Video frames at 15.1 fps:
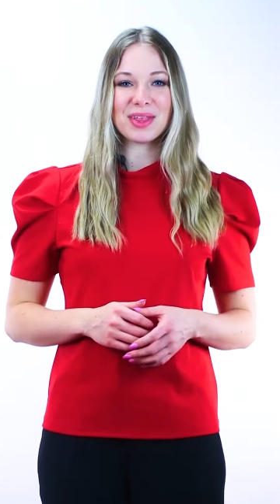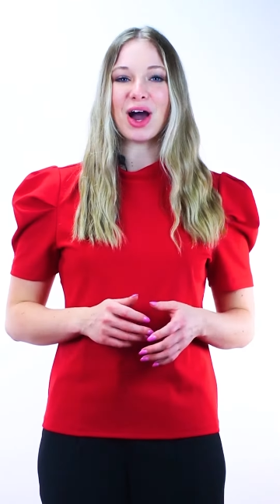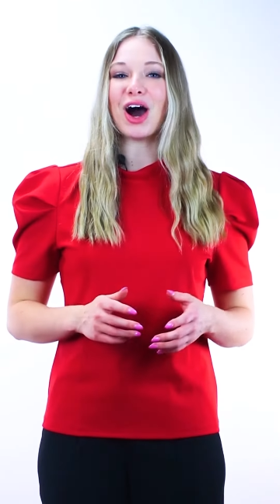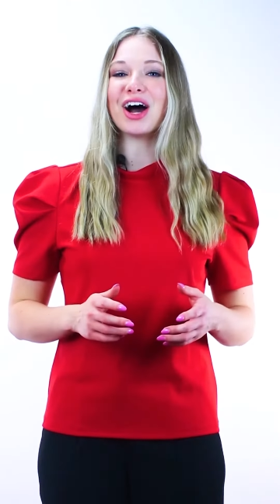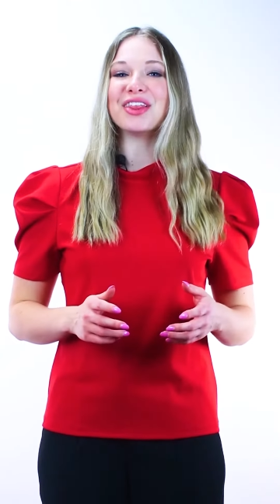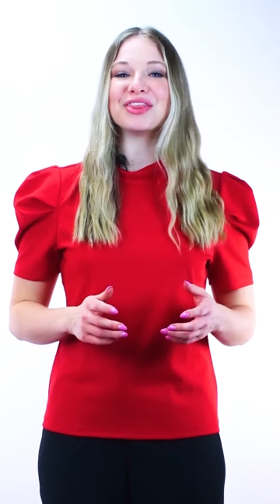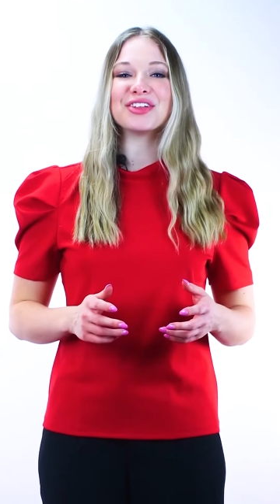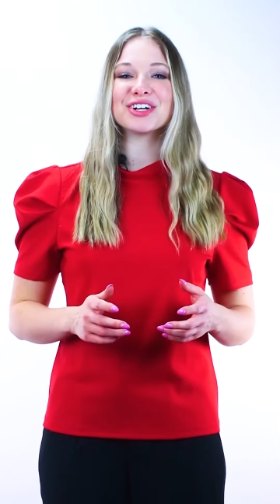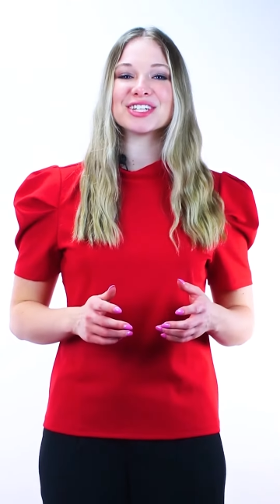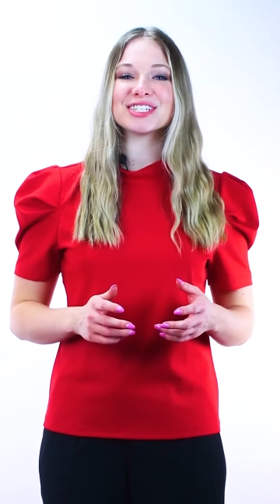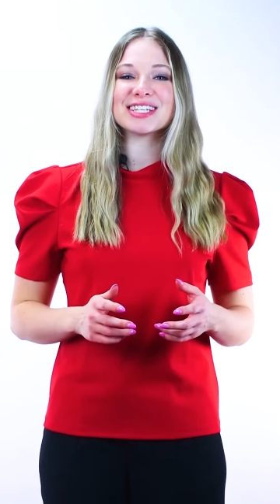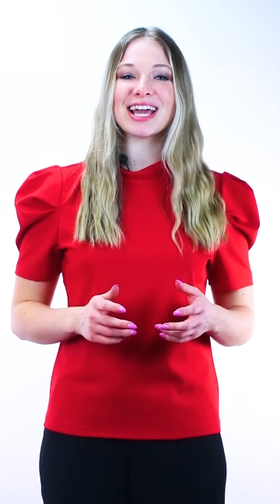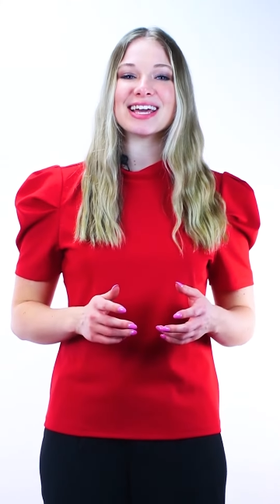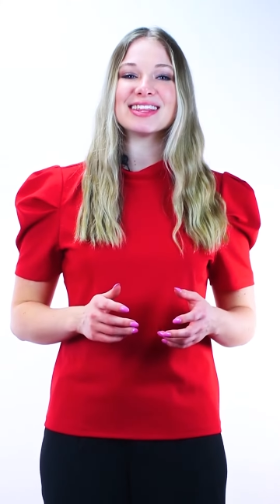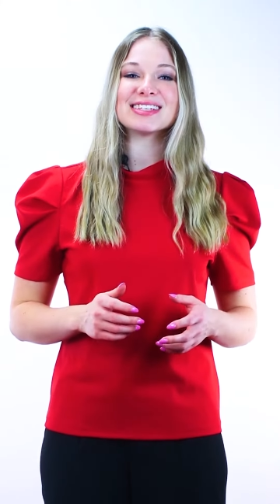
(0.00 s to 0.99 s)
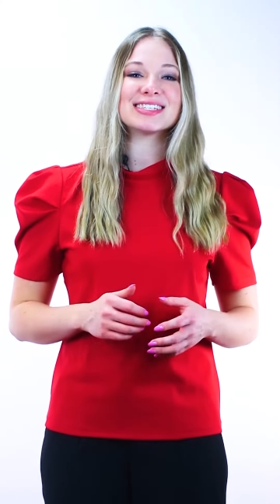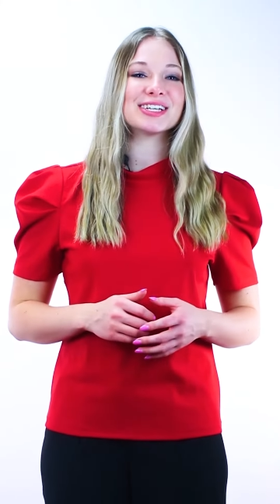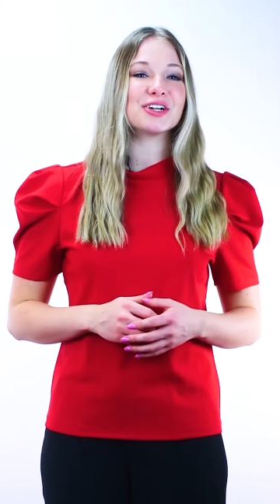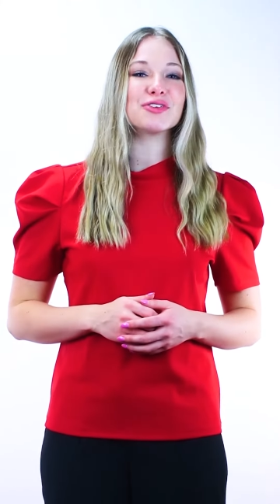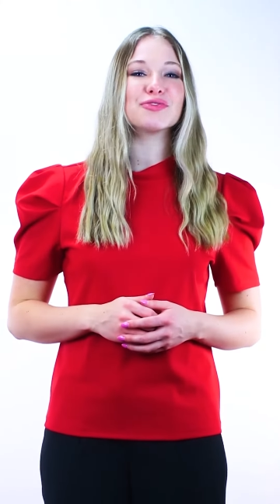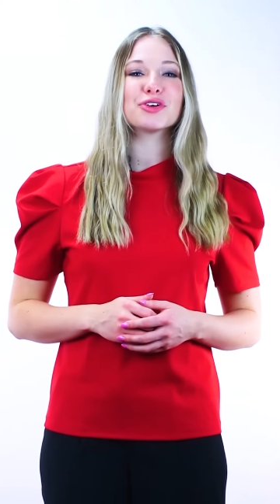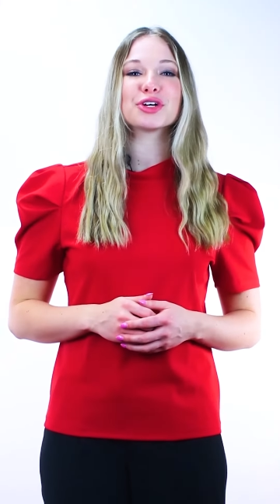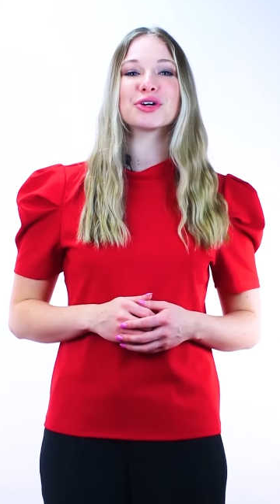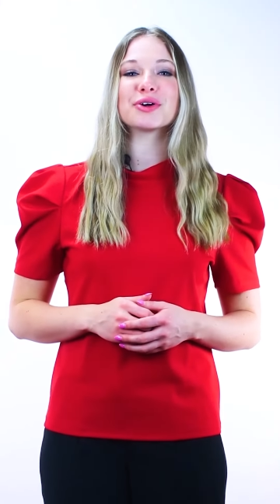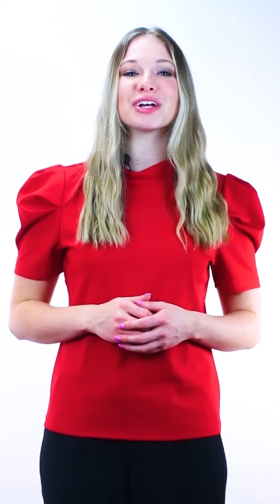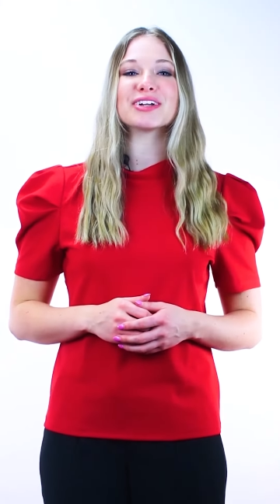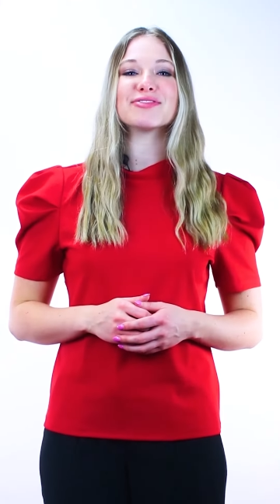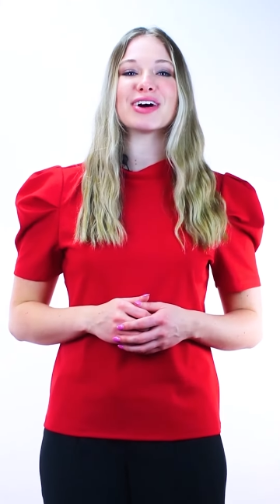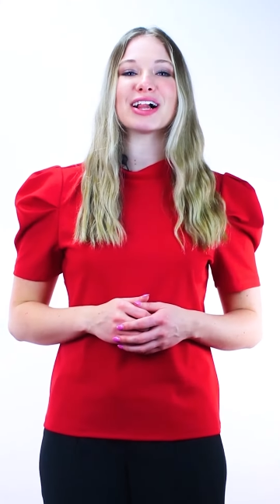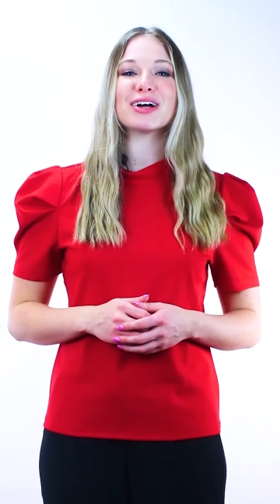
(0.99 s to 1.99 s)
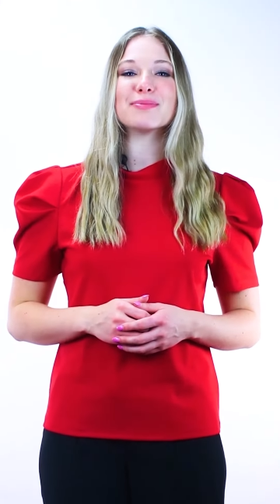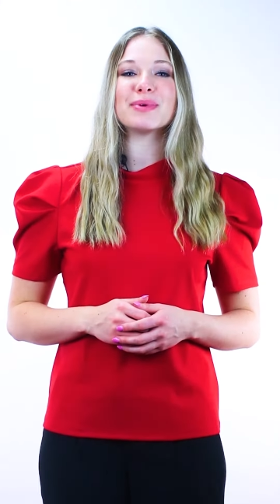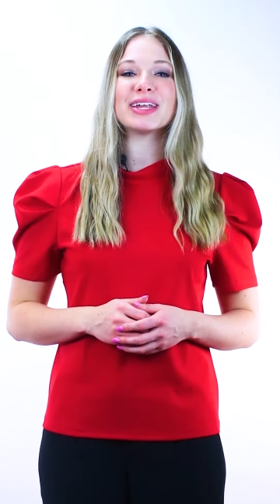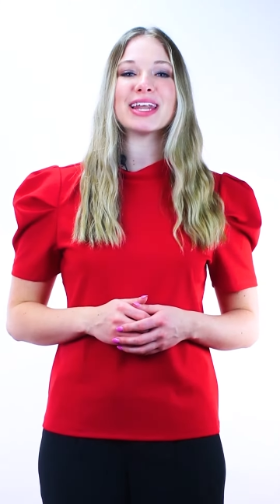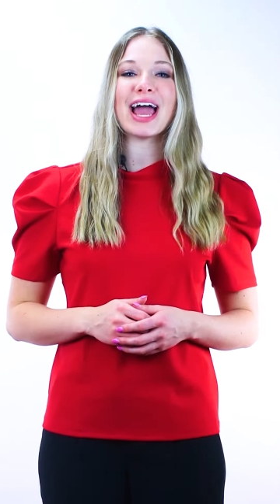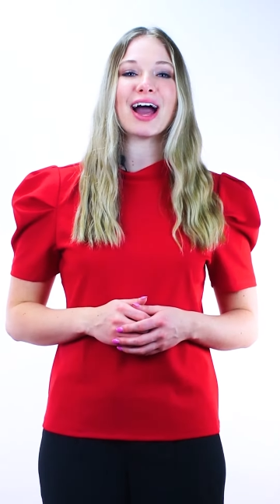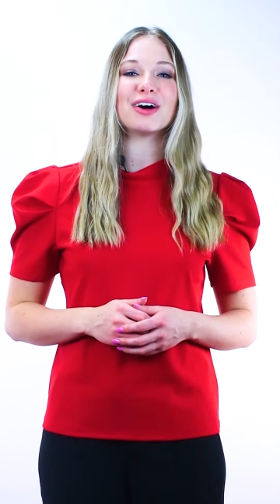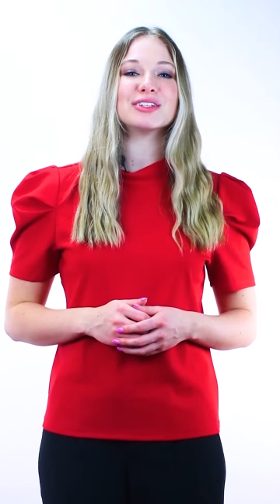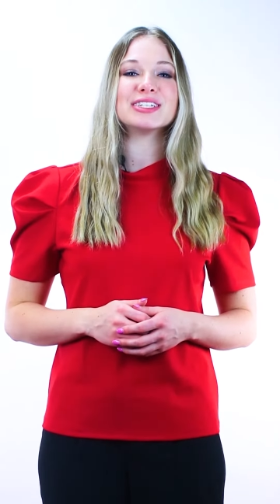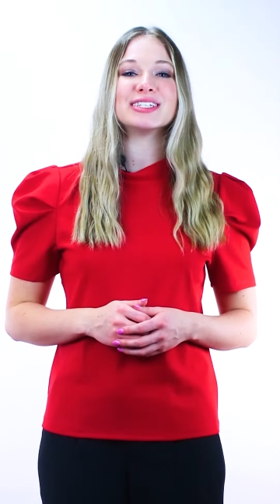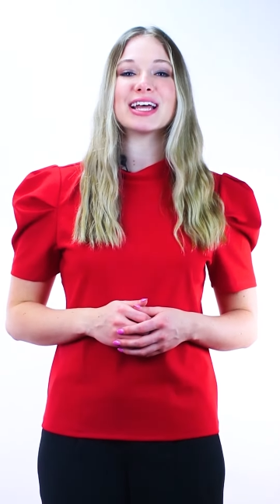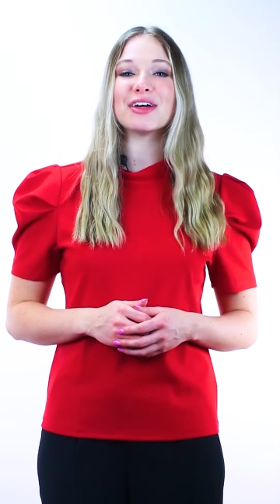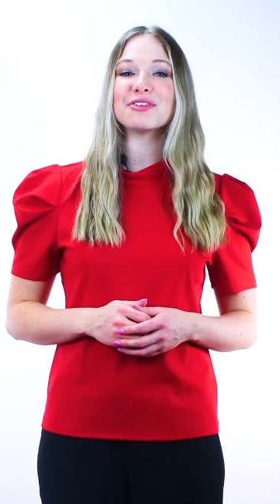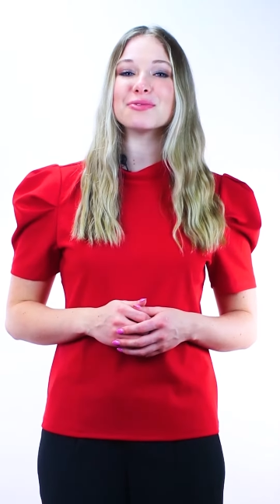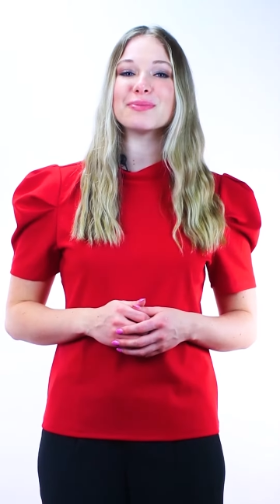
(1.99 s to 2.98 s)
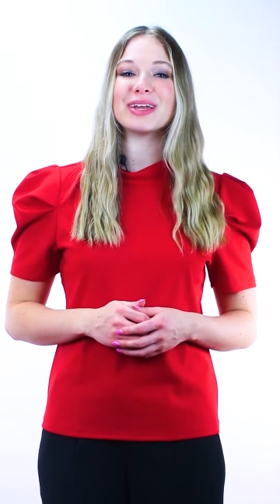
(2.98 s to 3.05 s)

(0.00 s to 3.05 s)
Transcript: On Thursday, the Center for Career Development held another